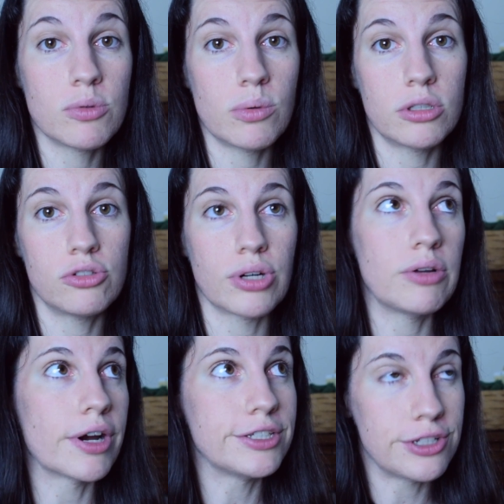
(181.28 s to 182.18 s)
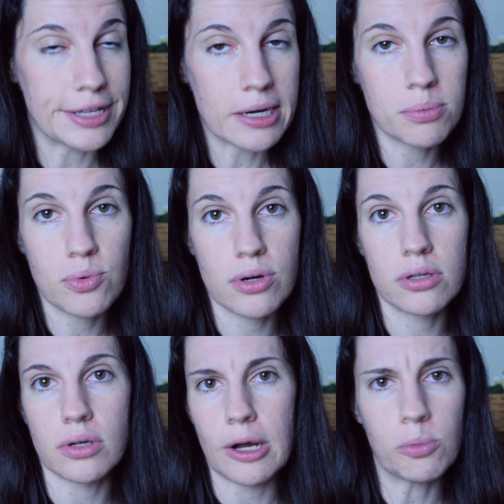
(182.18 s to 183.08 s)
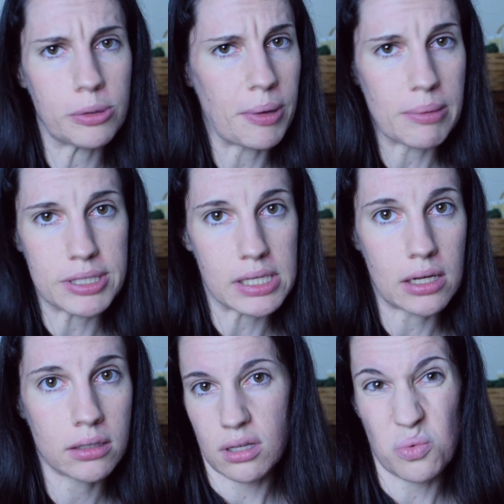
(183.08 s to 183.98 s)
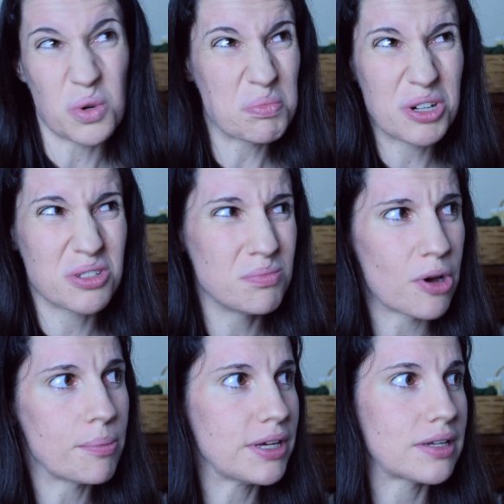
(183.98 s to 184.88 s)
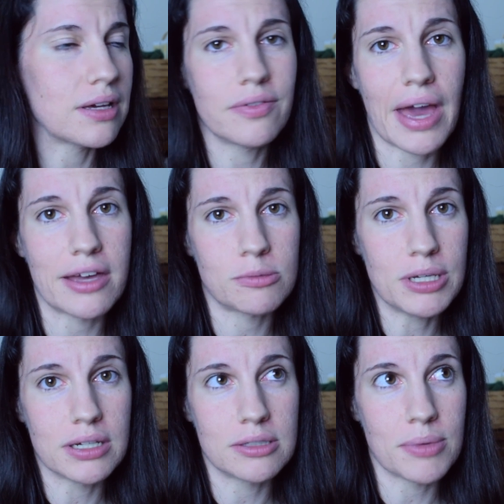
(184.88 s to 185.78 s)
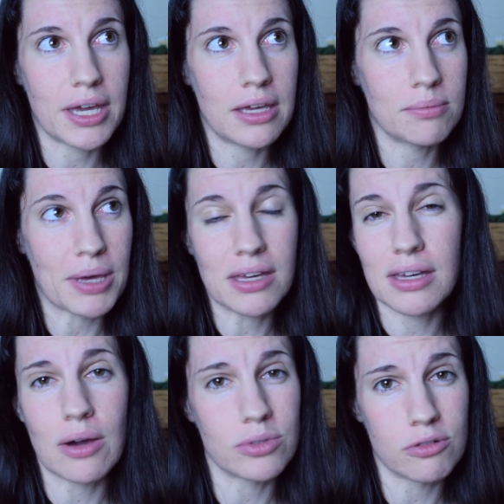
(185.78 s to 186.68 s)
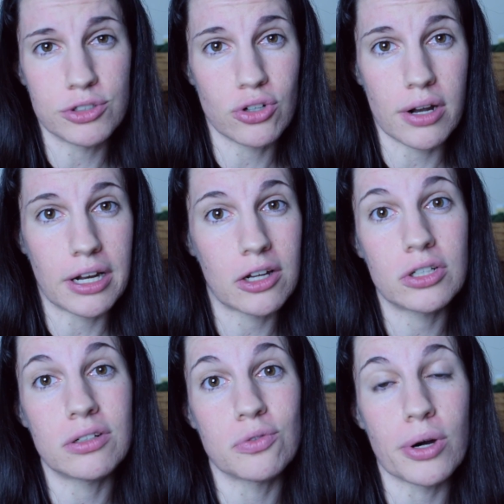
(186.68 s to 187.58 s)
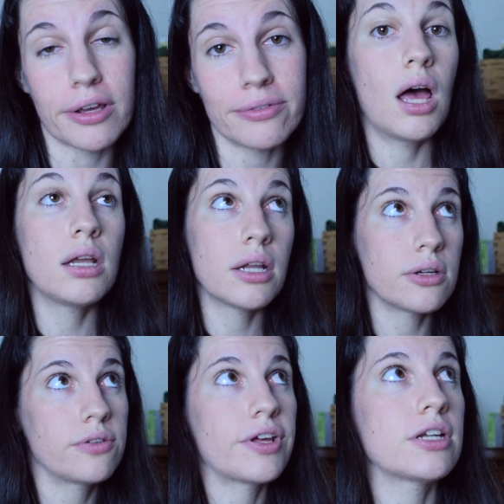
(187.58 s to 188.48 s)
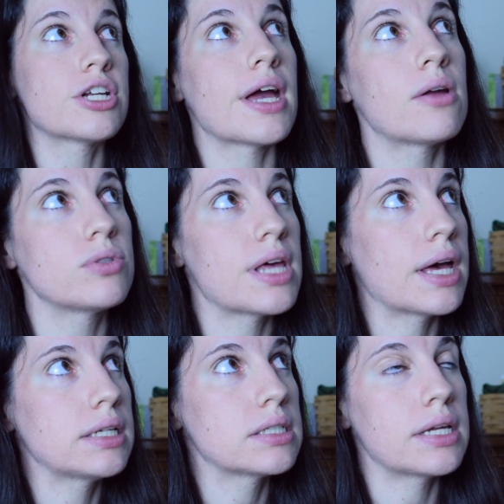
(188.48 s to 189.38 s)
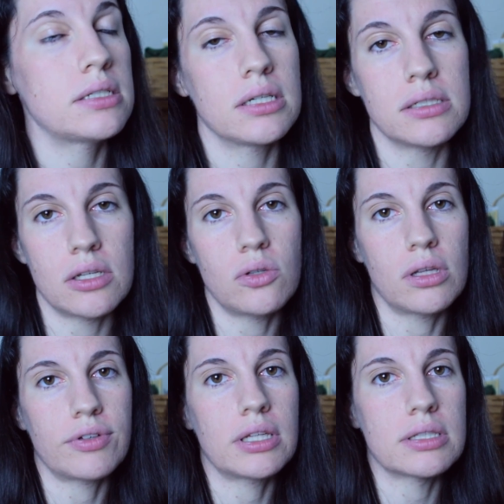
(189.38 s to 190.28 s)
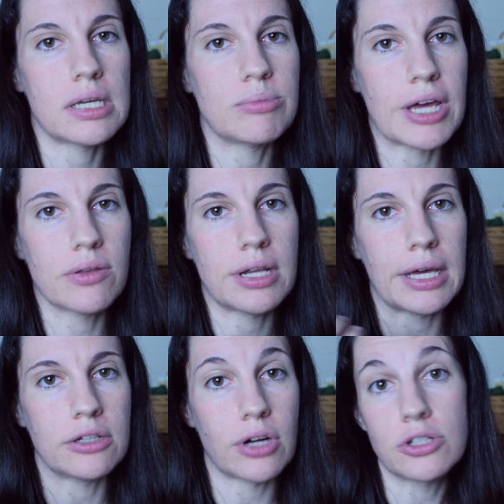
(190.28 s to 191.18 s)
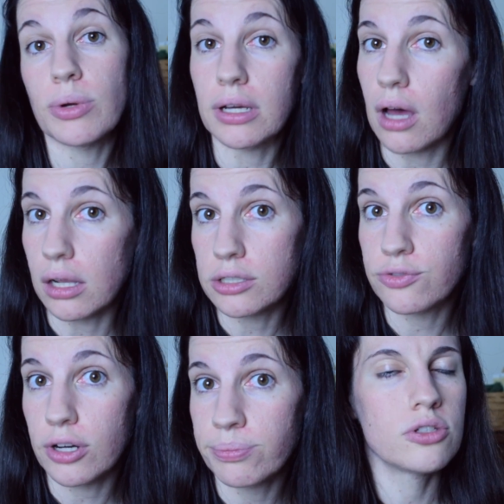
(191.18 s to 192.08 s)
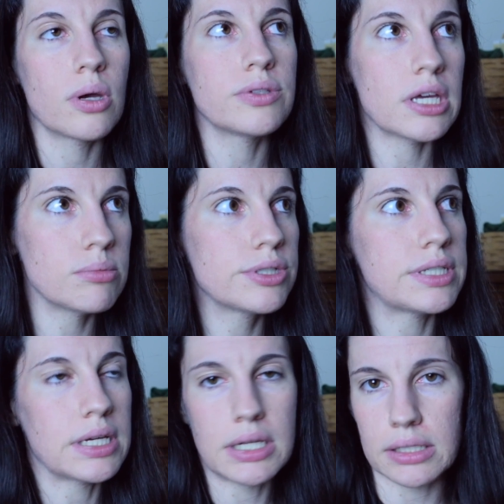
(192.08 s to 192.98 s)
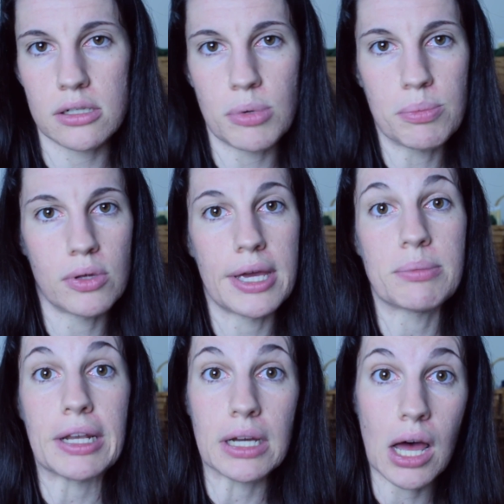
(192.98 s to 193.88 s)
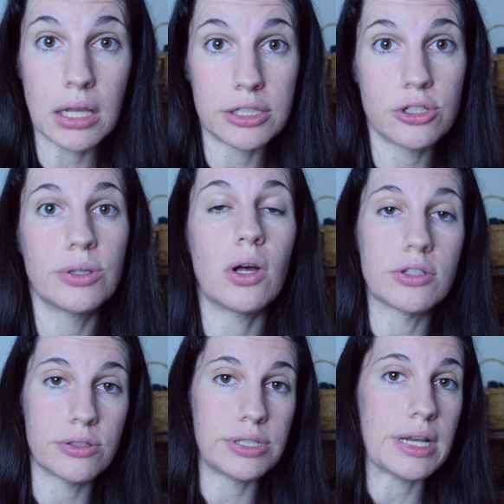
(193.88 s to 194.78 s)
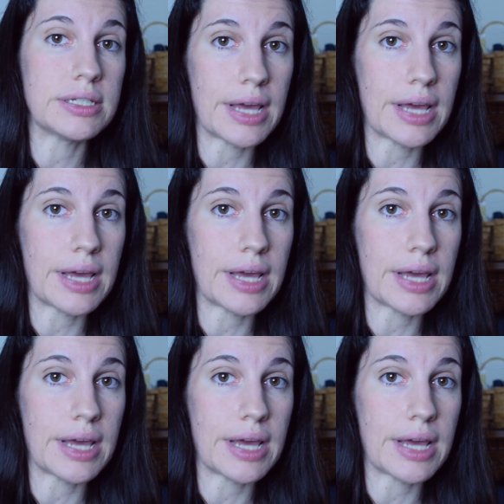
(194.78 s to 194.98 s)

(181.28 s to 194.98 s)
we would trade rides to the airport or help with babysitting. One person bought me a tank of gas because my bank account was overdrawn and I couldn't afford it. Another advantage I had was that I decided to continue living in the same town that I had graduated college from, so I was able to stay connected to people I had met in college who had also stayed in